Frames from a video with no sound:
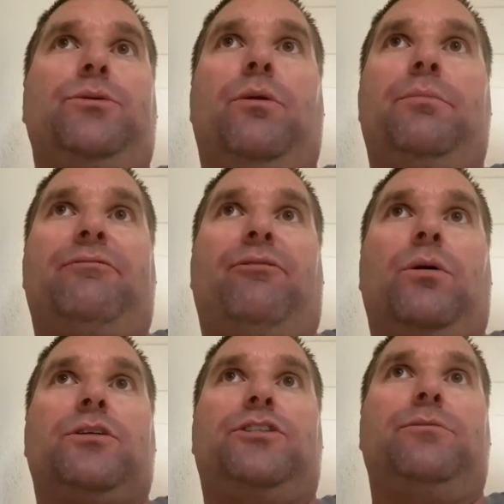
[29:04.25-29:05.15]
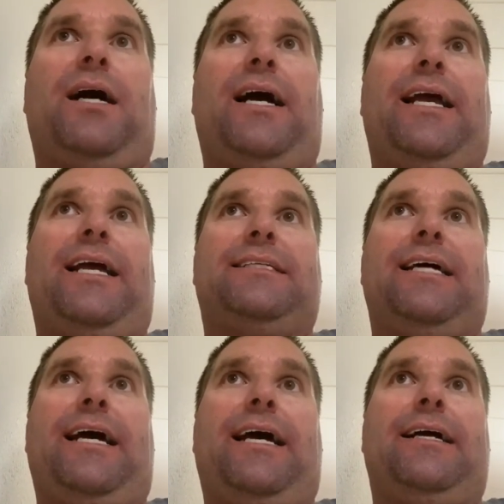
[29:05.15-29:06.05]
You will be forced to buy a
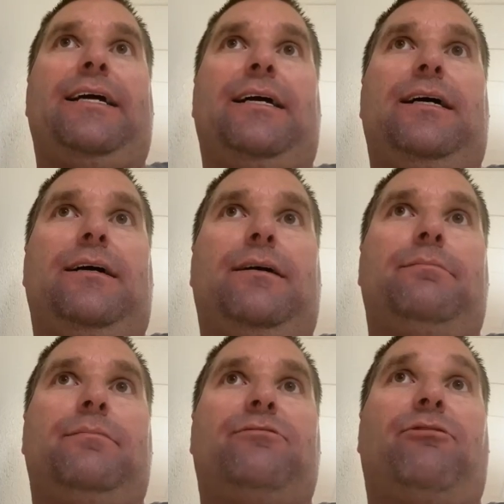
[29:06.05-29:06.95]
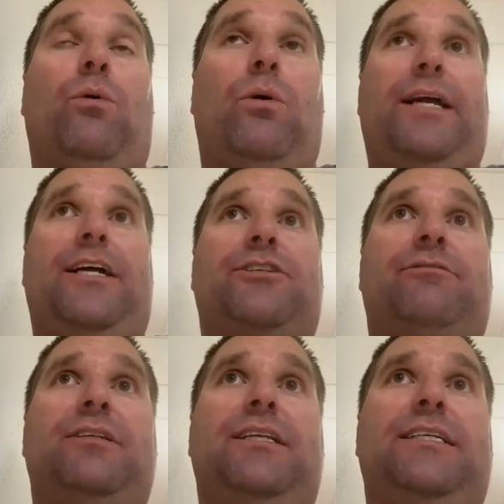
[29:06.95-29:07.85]
tag for catch
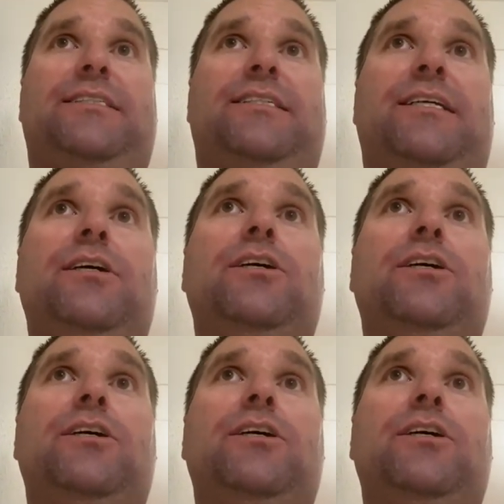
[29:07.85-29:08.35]
and release.